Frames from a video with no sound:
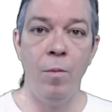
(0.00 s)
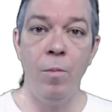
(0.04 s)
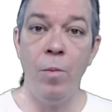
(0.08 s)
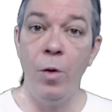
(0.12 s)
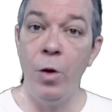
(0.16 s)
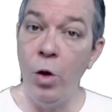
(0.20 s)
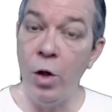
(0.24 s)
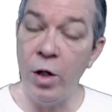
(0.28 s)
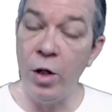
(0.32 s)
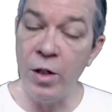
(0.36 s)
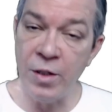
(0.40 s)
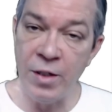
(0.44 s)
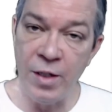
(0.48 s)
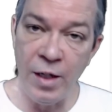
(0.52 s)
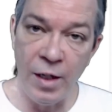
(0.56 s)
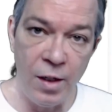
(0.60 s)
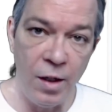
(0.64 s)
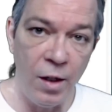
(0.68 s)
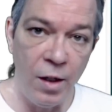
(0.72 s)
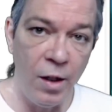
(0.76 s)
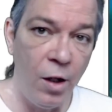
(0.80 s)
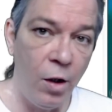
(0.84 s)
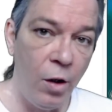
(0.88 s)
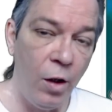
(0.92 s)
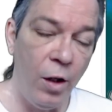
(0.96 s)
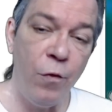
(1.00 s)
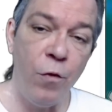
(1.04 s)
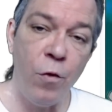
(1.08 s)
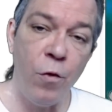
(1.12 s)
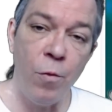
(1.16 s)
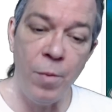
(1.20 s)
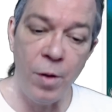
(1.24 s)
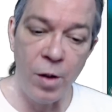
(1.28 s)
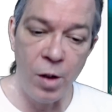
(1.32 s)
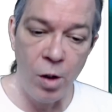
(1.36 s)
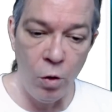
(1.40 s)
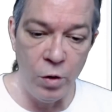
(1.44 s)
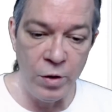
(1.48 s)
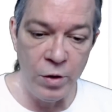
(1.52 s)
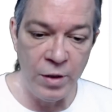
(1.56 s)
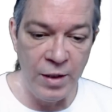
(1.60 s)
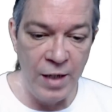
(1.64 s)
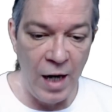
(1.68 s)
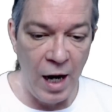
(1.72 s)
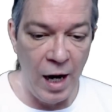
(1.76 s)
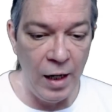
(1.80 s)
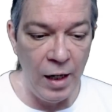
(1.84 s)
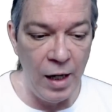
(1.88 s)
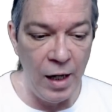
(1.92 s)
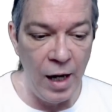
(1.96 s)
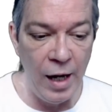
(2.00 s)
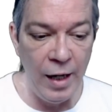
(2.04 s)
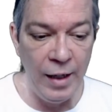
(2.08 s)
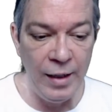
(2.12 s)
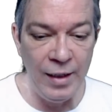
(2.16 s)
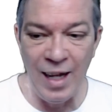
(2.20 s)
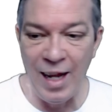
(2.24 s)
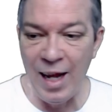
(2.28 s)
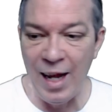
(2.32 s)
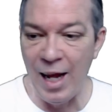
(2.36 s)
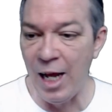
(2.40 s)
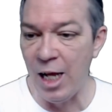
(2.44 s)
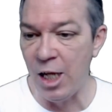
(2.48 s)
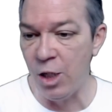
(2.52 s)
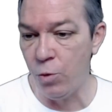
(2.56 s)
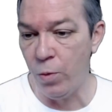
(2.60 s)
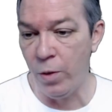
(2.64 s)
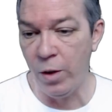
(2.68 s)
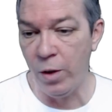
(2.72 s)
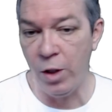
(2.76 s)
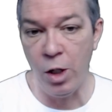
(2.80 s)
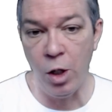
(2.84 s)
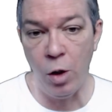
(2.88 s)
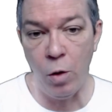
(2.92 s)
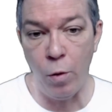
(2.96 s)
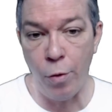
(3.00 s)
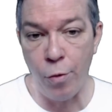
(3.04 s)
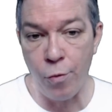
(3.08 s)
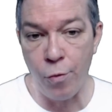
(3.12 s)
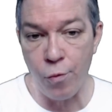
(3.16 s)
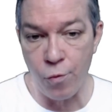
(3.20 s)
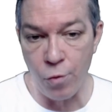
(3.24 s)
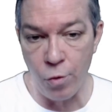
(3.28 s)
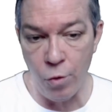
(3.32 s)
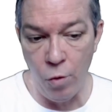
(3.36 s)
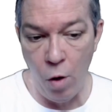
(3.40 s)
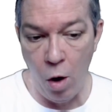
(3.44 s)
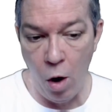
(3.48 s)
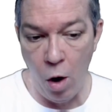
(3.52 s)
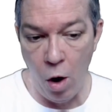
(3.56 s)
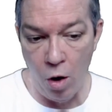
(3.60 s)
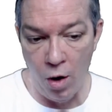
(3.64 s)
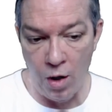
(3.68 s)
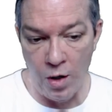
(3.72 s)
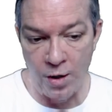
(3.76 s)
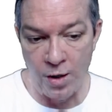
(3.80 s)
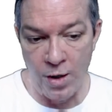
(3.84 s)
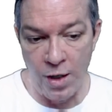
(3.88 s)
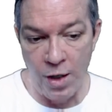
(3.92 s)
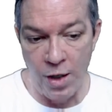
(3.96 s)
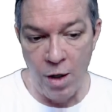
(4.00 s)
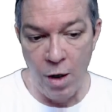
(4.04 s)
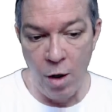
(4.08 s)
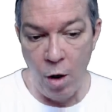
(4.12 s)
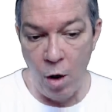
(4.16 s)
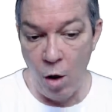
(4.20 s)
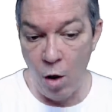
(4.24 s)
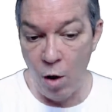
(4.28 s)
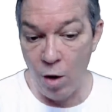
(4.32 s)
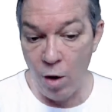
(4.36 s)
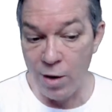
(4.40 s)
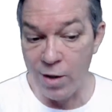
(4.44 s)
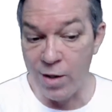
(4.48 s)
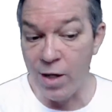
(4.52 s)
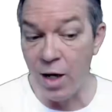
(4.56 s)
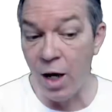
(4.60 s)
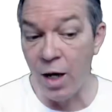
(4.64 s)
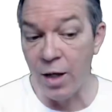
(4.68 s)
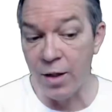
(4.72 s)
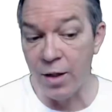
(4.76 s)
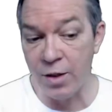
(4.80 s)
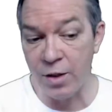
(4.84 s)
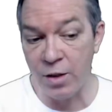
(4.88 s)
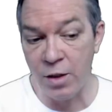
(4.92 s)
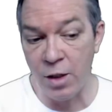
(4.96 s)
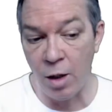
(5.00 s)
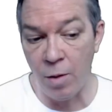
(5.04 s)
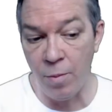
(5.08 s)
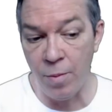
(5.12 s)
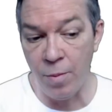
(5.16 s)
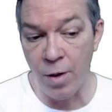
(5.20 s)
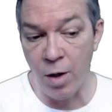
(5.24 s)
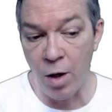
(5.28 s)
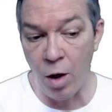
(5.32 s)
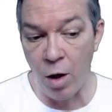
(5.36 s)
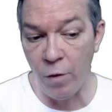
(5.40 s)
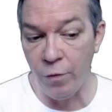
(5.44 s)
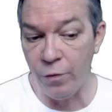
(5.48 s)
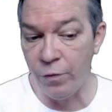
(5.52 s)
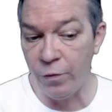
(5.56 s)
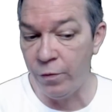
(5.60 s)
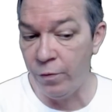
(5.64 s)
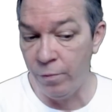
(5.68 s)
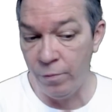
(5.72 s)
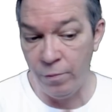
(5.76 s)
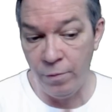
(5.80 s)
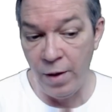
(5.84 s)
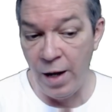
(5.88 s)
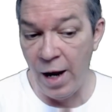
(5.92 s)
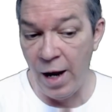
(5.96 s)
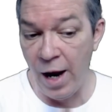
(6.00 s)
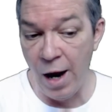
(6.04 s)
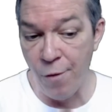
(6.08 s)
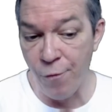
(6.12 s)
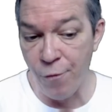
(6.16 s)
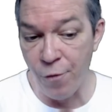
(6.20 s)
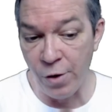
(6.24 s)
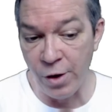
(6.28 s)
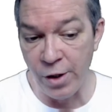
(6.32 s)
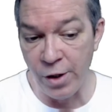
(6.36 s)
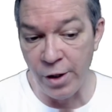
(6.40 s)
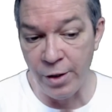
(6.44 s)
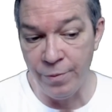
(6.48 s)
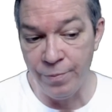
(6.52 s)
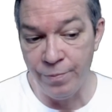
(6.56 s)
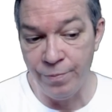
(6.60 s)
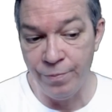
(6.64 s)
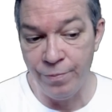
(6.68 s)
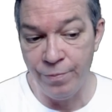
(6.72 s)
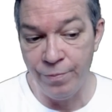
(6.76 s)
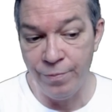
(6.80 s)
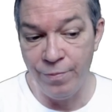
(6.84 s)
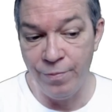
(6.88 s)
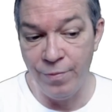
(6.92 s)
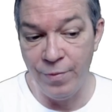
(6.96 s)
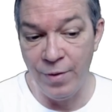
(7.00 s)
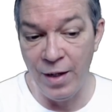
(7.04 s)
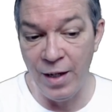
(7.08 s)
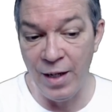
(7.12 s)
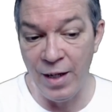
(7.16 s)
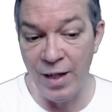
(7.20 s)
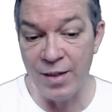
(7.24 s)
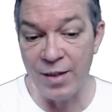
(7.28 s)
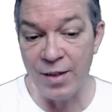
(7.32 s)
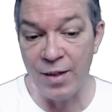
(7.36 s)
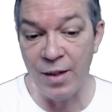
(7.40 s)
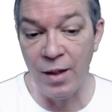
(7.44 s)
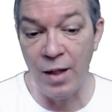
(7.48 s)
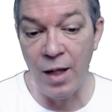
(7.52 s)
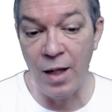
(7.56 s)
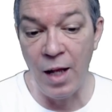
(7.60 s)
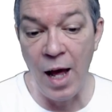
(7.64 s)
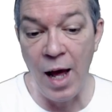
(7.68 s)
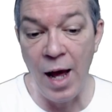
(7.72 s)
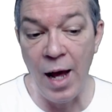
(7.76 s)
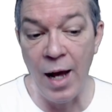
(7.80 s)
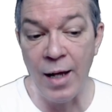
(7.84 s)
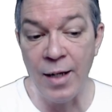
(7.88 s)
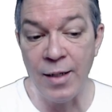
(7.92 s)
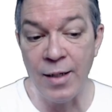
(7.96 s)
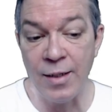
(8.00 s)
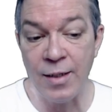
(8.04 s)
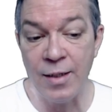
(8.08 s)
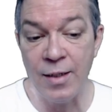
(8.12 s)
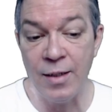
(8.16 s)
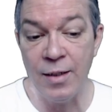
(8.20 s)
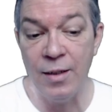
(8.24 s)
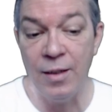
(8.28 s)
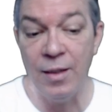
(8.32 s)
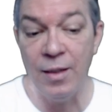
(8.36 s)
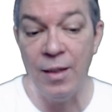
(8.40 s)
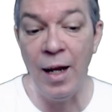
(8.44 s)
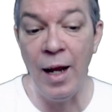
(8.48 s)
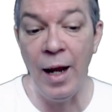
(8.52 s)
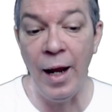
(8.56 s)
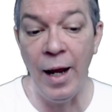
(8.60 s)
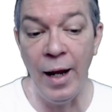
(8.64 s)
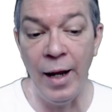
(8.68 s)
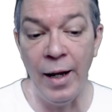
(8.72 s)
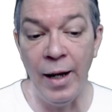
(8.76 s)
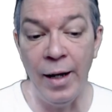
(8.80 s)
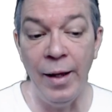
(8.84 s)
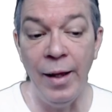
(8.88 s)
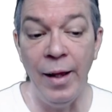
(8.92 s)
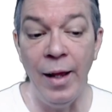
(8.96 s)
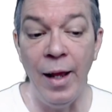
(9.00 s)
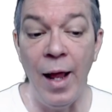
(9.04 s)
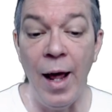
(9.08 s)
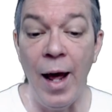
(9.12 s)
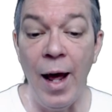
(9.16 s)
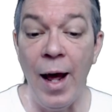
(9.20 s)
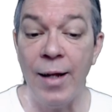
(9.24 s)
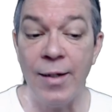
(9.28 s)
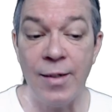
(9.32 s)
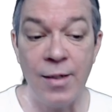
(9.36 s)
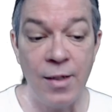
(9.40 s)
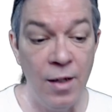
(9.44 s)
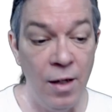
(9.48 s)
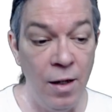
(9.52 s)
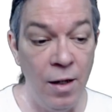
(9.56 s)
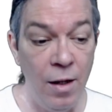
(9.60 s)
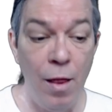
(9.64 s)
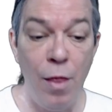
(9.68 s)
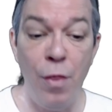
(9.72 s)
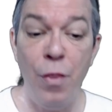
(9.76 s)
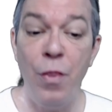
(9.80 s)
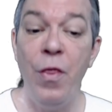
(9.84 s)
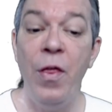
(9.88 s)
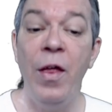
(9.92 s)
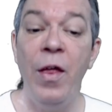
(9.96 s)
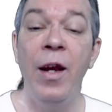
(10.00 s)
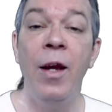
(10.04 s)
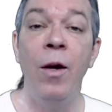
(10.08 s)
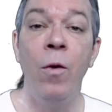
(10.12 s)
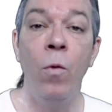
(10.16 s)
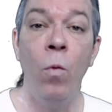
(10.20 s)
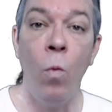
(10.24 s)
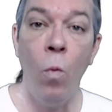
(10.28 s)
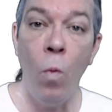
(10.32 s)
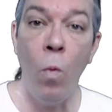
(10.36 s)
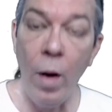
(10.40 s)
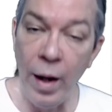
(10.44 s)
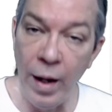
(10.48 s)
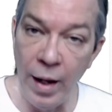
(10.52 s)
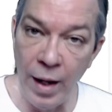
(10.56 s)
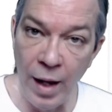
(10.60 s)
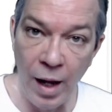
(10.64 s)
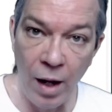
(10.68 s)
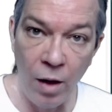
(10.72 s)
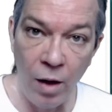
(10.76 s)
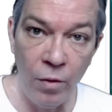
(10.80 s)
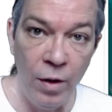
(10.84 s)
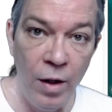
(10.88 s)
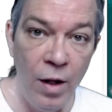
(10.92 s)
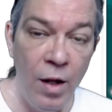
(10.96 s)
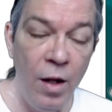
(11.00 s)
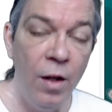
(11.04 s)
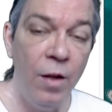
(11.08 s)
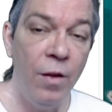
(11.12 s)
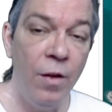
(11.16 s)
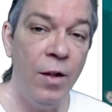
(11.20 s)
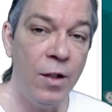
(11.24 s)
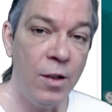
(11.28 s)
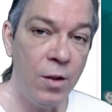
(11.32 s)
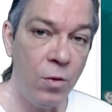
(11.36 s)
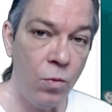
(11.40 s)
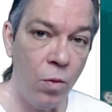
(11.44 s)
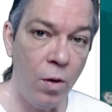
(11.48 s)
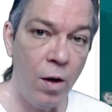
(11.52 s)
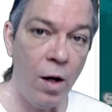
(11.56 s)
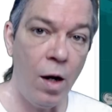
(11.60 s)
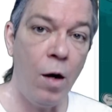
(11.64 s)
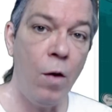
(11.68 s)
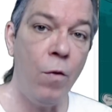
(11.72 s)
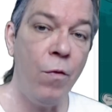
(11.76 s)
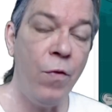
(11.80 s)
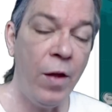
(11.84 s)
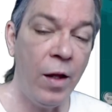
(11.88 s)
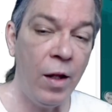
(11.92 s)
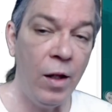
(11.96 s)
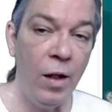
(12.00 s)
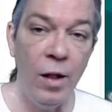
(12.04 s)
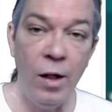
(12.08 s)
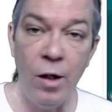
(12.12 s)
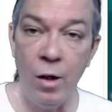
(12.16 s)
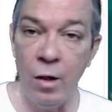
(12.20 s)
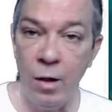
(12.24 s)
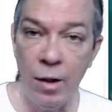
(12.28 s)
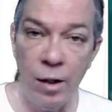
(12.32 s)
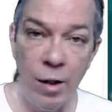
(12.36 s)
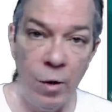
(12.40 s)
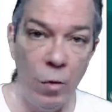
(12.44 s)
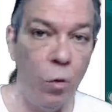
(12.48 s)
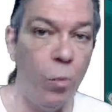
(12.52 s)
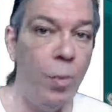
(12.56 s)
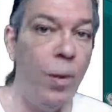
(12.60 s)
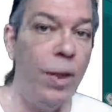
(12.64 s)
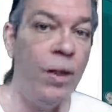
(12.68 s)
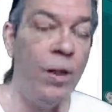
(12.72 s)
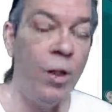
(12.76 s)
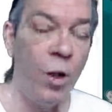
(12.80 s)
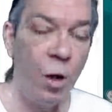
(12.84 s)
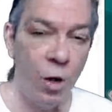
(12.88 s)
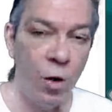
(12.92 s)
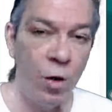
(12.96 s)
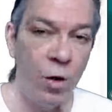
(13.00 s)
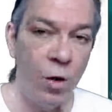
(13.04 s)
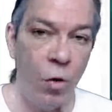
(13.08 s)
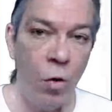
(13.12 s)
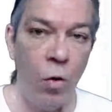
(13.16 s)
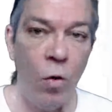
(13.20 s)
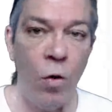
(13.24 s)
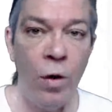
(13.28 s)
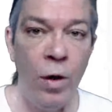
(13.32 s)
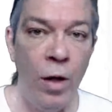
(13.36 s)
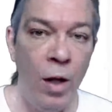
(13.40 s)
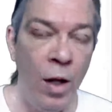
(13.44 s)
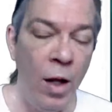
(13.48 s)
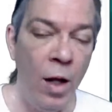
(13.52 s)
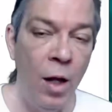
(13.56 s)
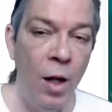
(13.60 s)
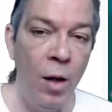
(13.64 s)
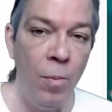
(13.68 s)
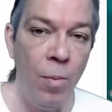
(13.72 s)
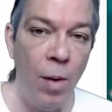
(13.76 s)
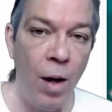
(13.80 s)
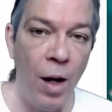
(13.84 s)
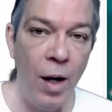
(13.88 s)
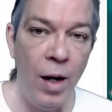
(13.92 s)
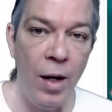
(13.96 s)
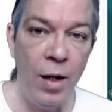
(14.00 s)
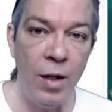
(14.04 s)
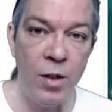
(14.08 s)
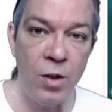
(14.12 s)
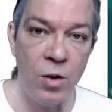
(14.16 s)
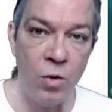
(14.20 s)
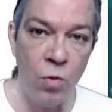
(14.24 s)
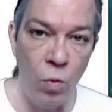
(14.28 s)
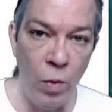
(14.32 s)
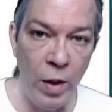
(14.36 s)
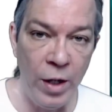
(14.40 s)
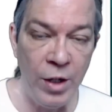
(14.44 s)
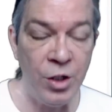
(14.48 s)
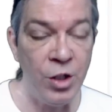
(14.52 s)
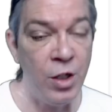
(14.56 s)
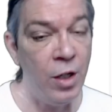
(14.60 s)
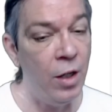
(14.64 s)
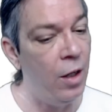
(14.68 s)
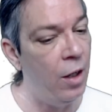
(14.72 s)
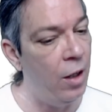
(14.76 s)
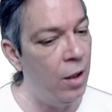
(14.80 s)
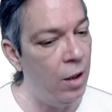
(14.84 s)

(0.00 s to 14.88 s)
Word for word: you can see clearly from a GOES satellite that as we go through August, our dust coming off Africa is less and less, thinning way out. This is where everything literally will be turned on by a switch.